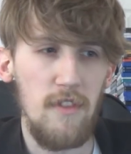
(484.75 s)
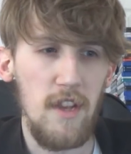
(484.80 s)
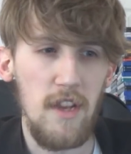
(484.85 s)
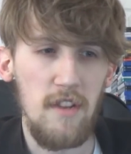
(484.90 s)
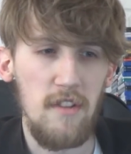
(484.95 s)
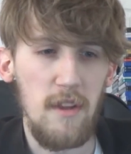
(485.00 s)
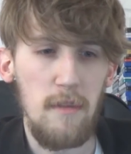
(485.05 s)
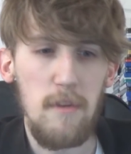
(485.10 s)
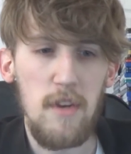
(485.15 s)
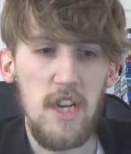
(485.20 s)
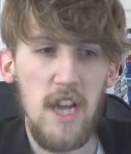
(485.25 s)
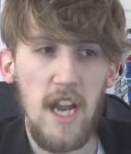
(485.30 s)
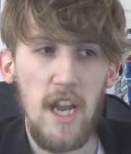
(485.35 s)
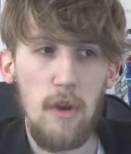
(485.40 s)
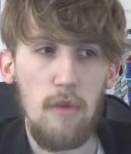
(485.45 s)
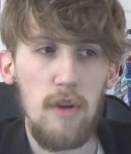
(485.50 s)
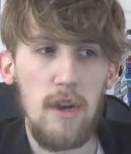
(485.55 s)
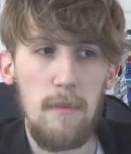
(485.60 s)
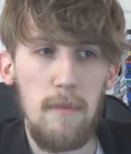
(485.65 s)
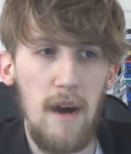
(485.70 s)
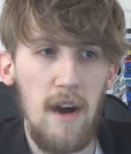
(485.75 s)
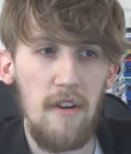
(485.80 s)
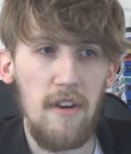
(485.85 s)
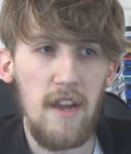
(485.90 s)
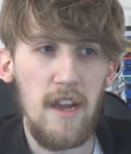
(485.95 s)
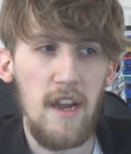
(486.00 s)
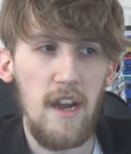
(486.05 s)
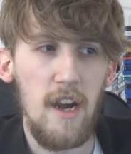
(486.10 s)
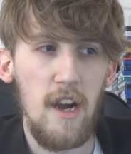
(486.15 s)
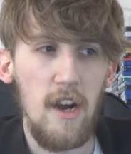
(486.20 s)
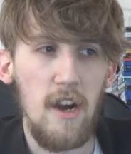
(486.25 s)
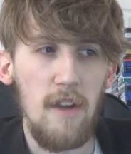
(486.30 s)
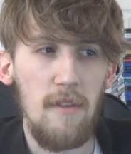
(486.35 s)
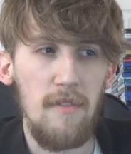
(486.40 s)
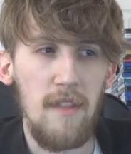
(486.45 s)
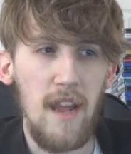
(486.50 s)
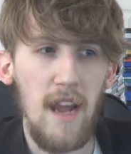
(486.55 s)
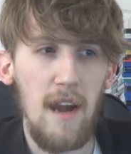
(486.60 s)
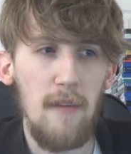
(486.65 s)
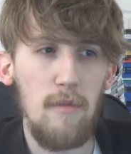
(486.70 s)
They seem genuine about
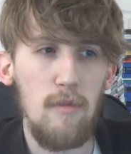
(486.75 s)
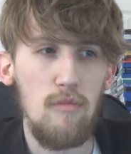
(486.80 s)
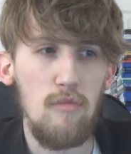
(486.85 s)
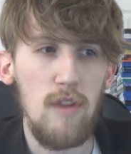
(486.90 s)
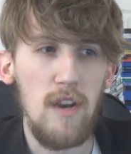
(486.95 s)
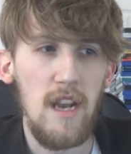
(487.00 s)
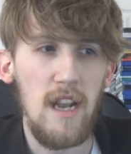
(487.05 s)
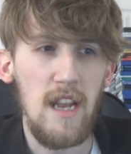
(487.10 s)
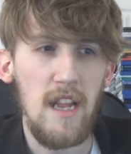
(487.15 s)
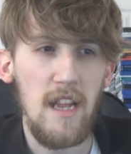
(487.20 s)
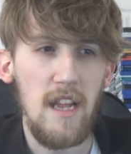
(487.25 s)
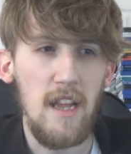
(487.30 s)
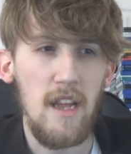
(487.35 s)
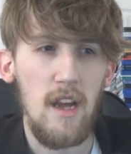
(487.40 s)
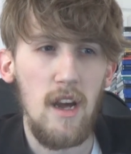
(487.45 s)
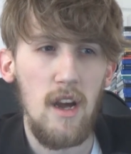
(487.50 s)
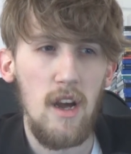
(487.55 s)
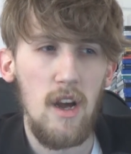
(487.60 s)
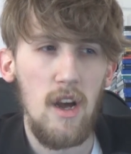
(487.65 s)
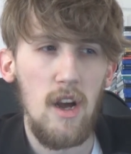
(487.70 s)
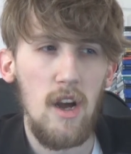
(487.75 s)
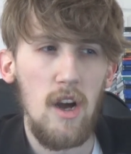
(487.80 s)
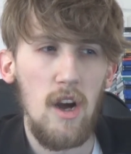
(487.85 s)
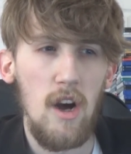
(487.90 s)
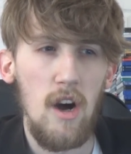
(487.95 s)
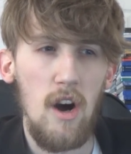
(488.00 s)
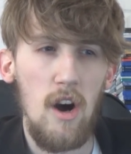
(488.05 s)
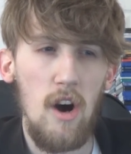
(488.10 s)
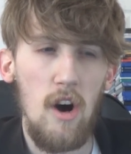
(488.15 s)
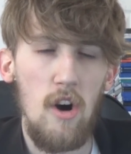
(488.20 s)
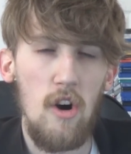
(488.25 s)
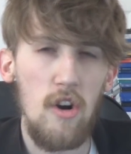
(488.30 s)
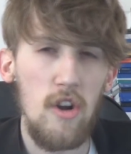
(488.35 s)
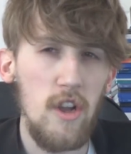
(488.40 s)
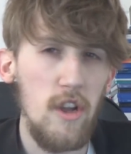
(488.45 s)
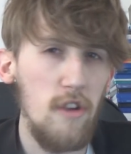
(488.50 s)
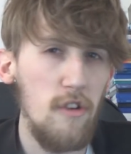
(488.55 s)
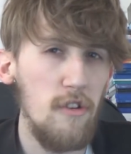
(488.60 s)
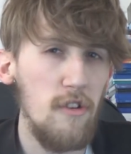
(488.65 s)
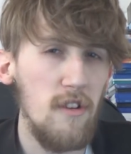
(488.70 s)
it. They haven't really
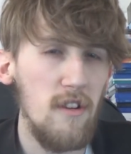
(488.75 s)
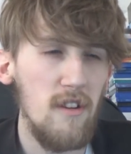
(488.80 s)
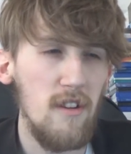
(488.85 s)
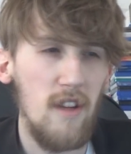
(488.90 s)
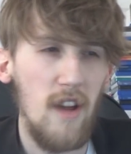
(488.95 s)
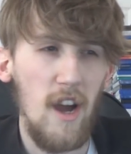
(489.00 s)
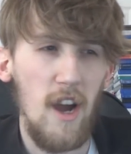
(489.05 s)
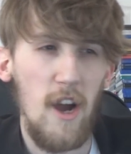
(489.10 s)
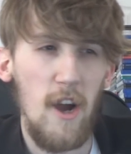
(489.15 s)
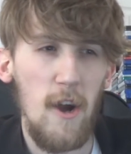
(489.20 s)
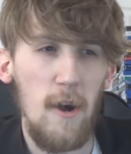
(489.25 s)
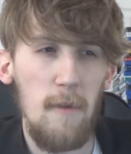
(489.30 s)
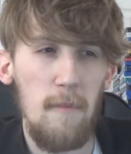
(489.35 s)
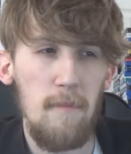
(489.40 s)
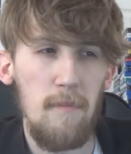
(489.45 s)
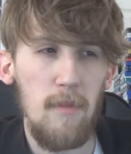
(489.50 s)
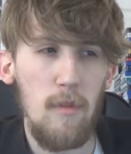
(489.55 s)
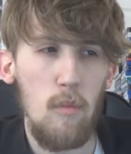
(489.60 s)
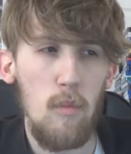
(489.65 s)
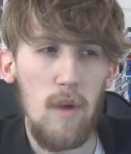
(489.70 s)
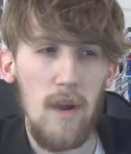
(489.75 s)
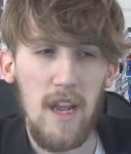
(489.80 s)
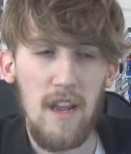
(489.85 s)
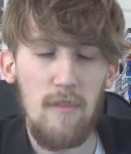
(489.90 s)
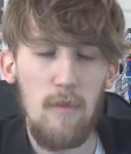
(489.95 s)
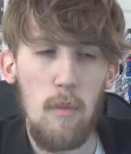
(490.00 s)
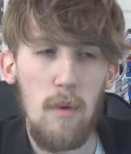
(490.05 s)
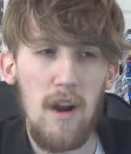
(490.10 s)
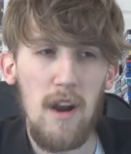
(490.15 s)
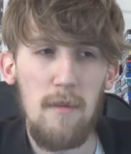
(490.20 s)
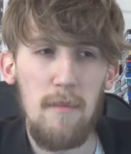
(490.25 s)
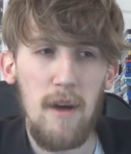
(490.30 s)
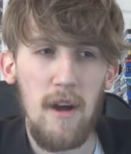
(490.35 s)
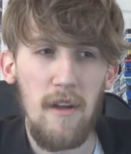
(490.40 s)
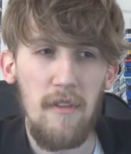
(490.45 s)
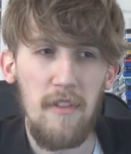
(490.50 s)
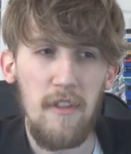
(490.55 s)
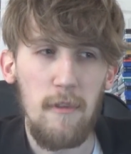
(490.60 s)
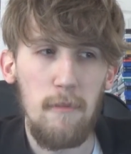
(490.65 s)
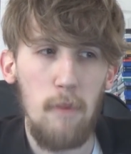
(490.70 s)
argued. Even where I'm
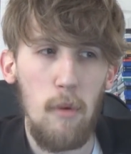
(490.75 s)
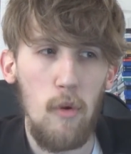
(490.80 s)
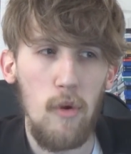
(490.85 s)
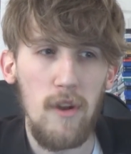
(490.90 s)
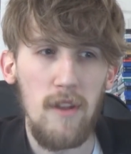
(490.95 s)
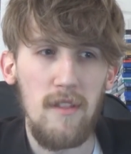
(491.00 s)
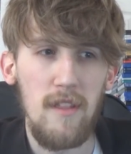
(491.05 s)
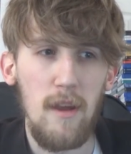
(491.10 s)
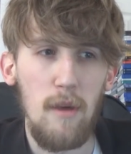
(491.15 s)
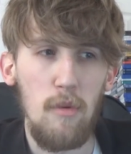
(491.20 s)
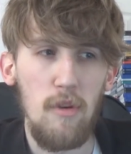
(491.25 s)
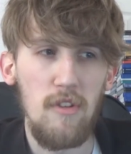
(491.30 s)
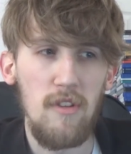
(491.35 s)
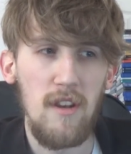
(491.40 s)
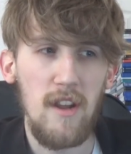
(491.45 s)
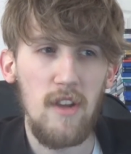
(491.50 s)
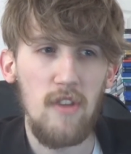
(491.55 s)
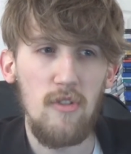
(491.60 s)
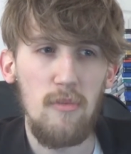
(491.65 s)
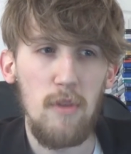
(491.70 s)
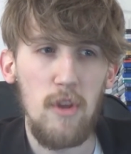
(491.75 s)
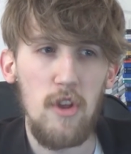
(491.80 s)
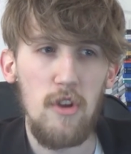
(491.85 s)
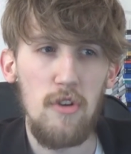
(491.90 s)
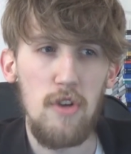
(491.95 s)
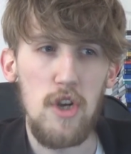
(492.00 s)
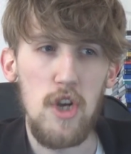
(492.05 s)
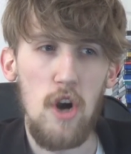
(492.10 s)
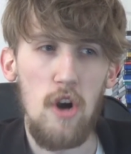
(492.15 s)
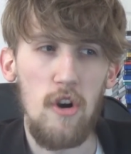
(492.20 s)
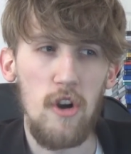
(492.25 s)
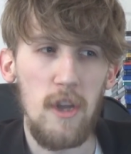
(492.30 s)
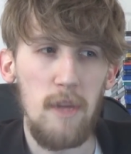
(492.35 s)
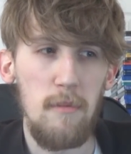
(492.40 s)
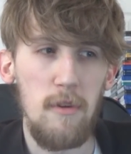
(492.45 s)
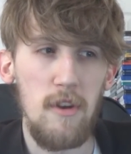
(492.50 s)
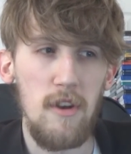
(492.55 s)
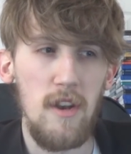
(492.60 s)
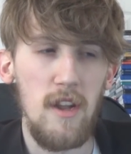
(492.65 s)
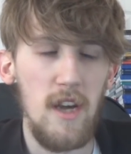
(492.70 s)
at this point, there wasn't like some huge
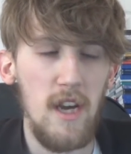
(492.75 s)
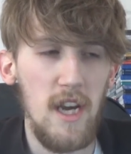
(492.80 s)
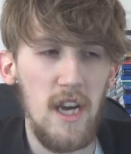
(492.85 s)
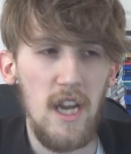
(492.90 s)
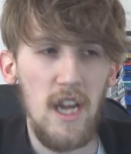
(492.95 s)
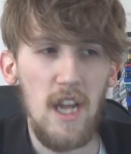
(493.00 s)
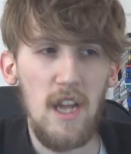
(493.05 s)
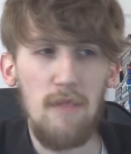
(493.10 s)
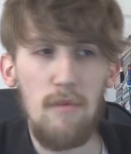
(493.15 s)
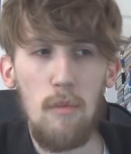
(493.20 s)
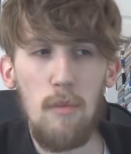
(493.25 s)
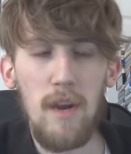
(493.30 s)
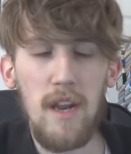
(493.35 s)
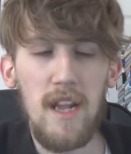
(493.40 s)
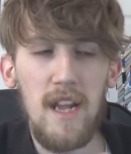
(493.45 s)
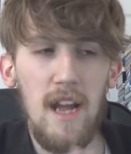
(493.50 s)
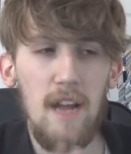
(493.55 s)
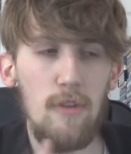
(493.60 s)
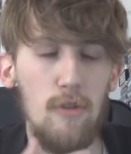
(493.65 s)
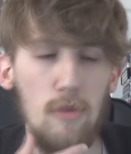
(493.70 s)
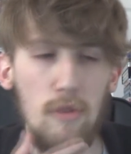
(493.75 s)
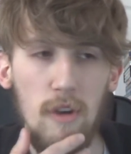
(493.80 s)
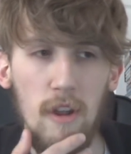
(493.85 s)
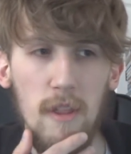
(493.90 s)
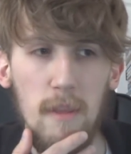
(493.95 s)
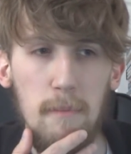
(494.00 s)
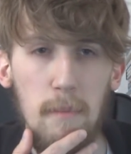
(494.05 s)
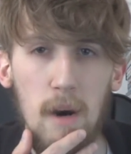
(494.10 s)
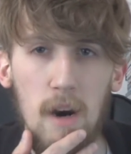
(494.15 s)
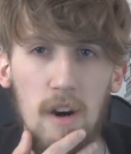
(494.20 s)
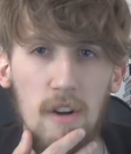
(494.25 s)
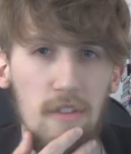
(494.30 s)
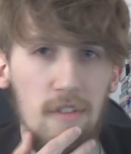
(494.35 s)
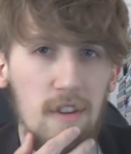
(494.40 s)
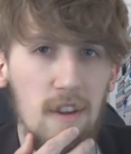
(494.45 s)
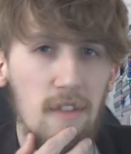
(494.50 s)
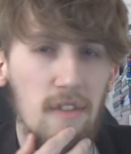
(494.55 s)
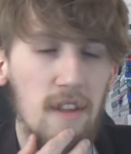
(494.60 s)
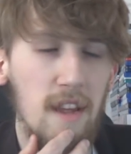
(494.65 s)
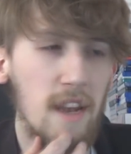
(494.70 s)
argument. Even when he cancelled on the
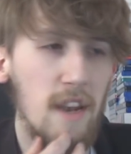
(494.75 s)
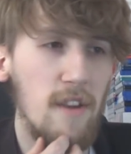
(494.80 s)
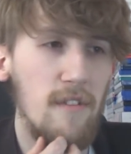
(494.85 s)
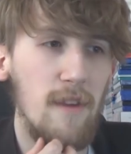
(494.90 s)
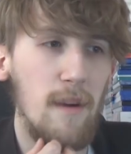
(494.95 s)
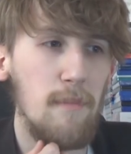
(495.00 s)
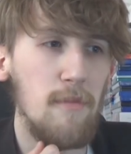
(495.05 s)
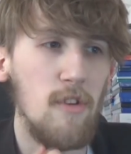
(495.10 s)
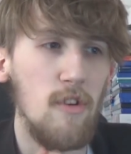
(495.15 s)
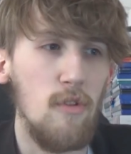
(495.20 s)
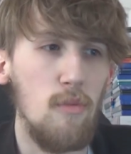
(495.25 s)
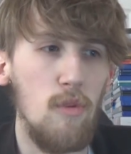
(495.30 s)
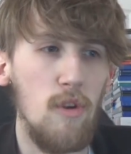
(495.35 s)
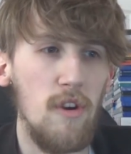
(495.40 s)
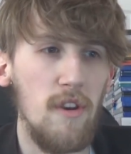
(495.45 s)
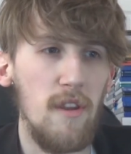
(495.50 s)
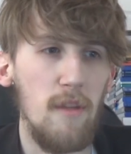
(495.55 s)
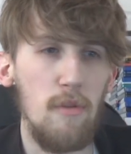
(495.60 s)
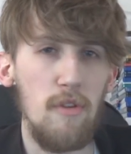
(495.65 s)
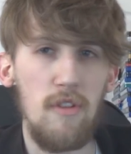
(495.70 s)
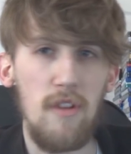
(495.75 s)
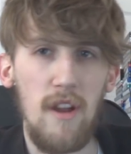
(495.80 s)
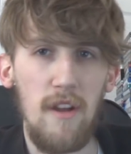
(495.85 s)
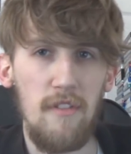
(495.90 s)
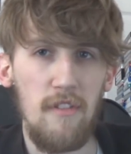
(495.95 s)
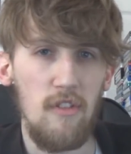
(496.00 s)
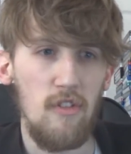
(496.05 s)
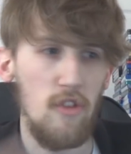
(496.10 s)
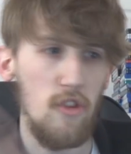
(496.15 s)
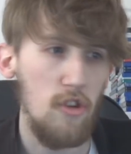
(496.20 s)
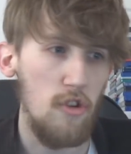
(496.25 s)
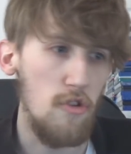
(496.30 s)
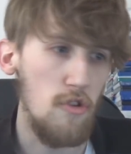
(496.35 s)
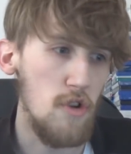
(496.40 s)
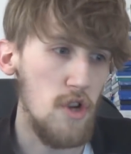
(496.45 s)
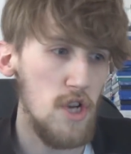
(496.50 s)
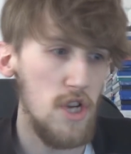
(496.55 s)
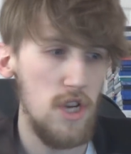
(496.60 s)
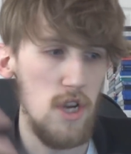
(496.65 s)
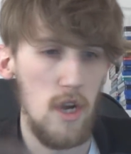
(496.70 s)
party at the end of episode one, there wasn't like this
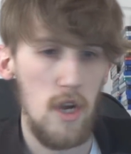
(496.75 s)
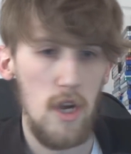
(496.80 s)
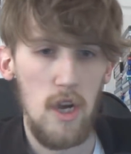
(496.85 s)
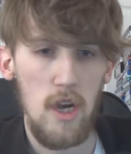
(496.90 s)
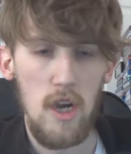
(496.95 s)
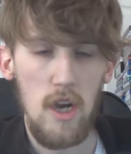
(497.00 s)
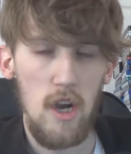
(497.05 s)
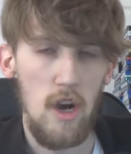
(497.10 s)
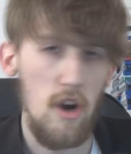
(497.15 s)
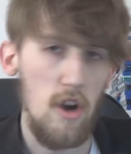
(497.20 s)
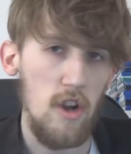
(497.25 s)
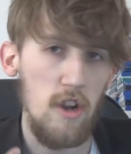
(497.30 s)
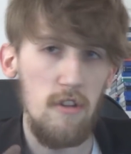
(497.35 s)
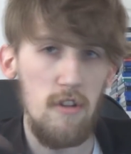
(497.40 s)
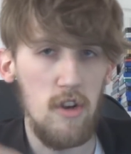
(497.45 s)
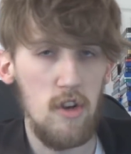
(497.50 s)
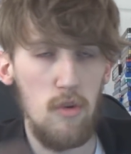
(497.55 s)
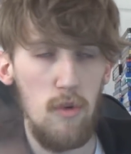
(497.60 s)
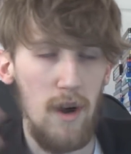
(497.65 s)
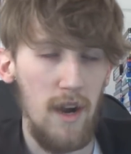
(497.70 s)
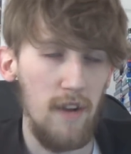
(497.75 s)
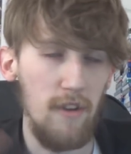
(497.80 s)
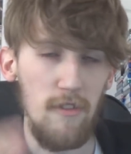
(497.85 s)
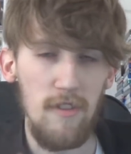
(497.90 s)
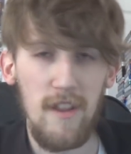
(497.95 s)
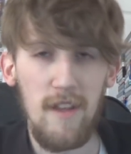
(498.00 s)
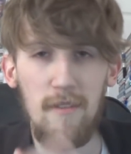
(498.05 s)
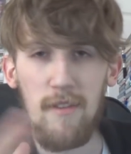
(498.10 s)
huge, oh, you're a twat.